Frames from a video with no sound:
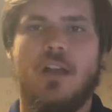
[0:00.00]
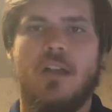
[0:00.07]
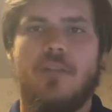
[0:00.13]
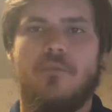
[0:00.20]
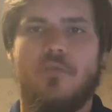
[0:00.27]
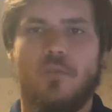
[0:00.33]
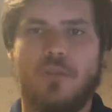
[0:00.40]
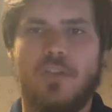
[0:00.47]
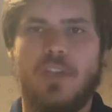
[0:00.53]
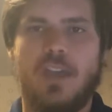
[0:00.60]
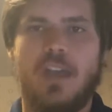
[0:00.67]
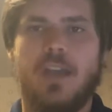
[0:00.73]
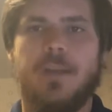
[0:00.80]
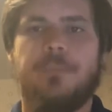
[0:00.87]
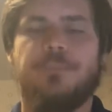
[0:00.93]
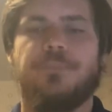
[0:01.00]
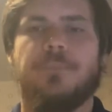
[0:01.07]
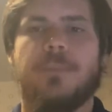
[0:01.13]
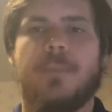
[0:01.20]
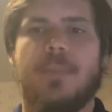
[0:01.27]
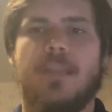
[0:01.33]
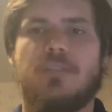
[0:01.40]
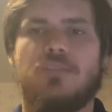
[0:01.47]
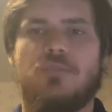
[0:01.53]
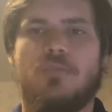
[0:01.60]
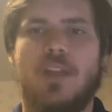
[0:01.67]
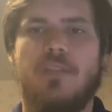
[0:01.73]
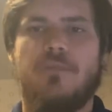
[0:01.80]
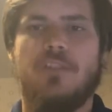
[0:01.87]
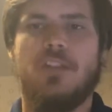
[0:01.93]
for that. It's a
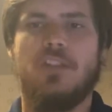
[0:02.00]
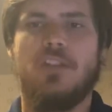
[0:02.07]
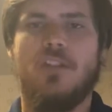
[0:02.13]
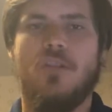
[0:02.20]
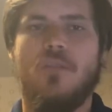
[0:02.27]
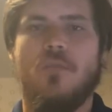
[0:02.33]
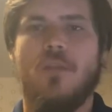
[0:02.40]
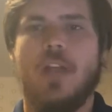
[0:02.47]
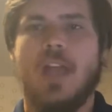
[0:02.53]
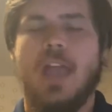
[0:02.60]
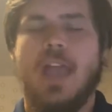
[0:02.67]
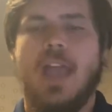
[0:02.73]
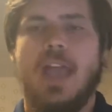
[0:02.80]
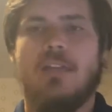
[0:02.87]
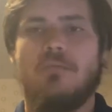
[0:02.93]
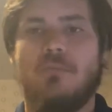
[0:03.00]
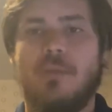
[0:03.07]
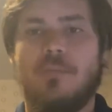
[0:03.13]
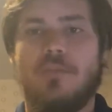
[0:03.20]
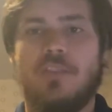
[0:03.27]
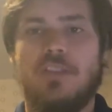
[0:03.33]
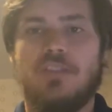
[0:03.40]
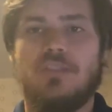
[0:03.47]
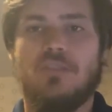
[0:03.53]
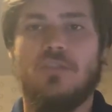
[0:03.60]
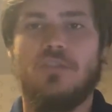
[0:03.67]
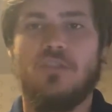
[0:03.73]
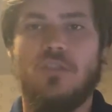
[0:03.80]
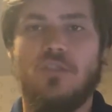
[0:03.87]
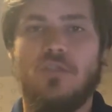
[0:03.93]
great video. And remember, these
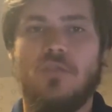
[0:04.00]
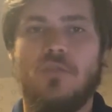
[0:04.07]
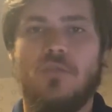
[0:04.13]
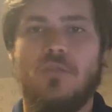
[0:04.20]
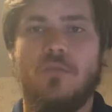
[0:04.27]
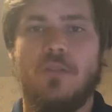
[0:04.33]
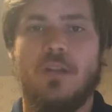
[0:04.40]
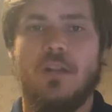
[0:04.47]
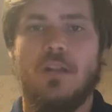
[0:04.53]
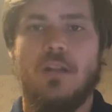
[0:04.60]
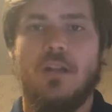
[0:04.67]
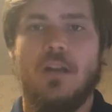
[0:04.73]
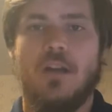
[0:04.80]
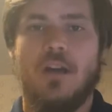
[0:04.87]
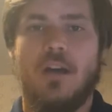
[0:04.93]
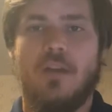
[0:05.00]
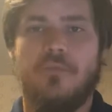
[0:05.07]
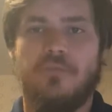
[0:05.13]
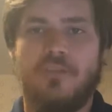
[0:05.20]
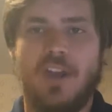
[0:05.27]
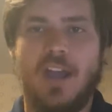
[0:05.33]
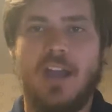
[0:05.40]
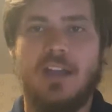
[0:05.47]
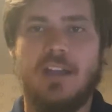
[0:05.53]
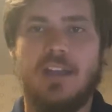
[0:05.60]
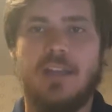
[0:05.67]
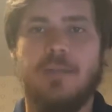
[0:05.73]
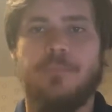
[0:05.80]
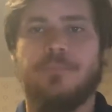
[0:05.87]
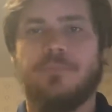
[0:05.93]
are due on
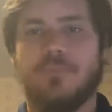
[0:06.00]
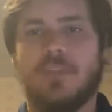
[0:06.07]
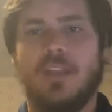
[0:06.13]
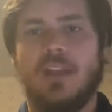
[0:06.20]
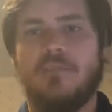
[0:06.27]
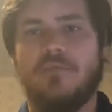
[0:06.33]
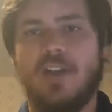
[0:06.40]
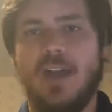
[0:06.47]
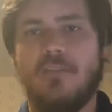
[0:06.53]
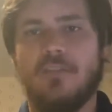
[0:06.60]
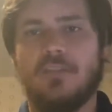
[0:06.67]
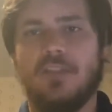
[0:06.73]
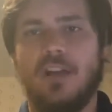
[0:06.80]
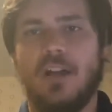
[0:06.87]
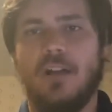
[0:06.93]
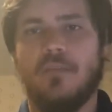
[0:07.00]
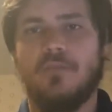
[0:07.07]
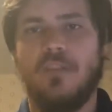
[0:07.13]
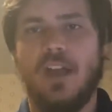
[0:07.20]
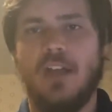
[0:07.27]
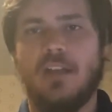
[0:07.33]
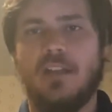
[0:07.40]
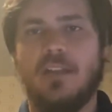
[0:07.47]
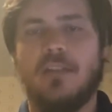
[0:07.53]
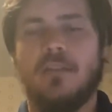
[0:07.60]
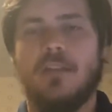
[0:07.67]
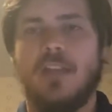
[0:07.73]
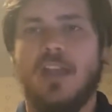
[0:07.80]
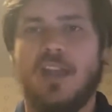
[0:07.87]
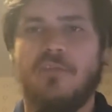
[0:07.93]
Friday at 5 o'clock.
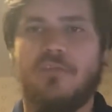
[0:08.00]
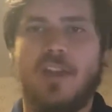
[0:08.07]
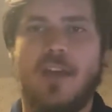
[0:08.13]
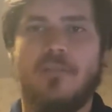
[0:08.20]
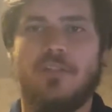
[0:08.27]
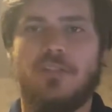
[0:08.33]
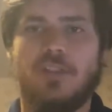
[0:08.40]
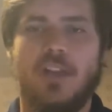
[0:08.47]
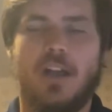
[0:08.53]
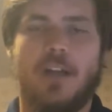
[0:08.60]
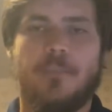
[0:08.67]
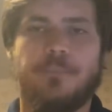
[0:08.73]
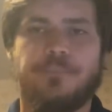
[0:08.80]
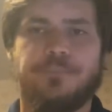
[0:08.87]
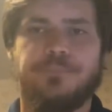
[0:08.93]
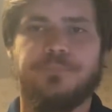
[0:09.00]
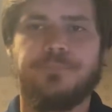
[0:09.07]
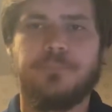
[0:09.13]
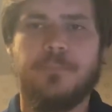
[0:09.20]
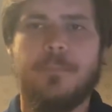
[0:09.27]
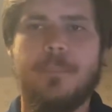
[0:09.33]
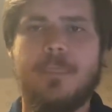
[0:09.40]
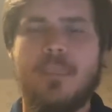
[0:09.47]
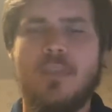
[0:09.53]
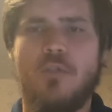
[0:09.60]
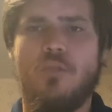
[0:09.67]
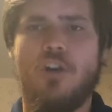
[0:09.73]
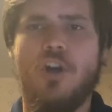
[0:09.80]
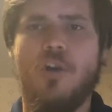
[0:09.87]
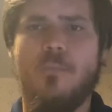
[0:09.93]
Friday at 5 o'clock.
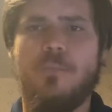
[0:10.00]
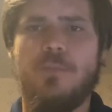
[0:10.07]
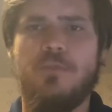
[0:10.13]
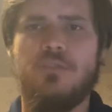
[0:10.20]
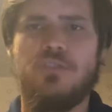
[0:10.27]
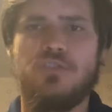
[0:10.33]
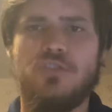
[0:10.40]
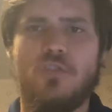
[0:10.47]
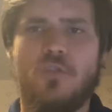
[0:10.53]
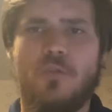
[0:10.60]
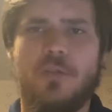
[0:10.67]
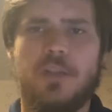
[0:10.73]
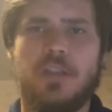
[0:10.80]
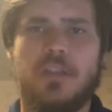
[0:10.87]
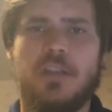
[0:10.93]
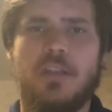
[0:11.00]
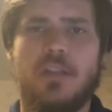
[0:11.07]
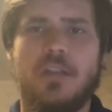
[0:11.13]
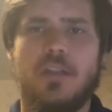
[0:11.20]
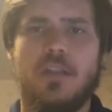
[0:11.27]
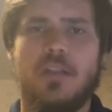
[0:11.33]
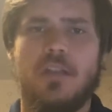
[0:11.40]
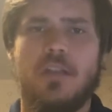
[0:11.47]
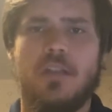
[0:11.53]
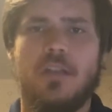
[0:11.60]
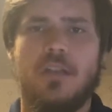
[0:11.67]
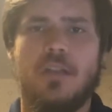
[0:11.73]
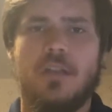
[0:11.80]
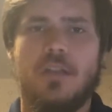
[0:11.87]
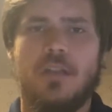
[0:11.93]
Well, I hope you enjoy
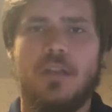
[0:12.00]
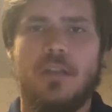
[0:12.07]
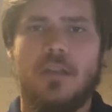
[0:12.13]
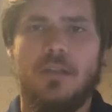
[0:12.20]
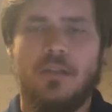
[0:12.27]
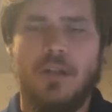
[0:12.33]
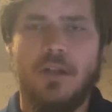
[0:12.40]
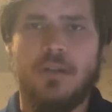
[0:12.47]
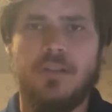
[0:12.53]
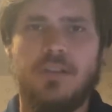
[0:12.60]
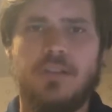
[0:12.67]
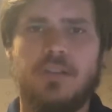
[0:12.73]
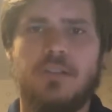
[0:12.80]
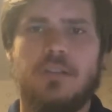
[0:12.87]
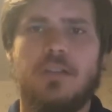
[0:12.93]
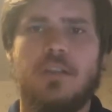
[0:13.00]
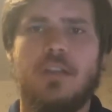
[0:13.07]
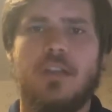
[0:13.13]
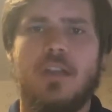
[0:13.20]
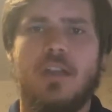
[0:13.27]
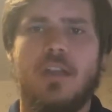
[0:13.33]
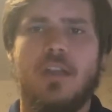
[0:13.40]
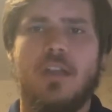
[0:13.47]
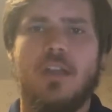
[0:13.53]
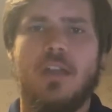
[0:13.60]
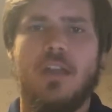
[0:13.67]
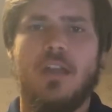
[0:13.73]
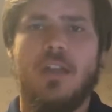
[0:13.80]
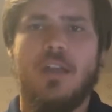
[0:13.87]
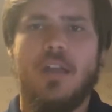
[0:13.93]
learning
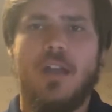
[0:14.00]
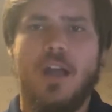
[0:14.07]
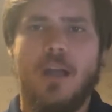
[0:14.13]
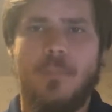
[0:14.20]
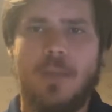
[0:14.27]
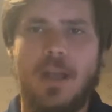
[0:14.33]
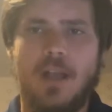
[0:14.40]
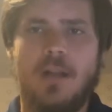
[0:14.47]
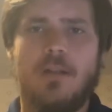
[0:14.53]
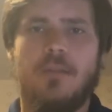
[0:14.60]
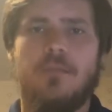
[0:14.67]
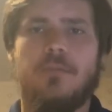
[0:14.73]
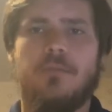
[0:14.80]
about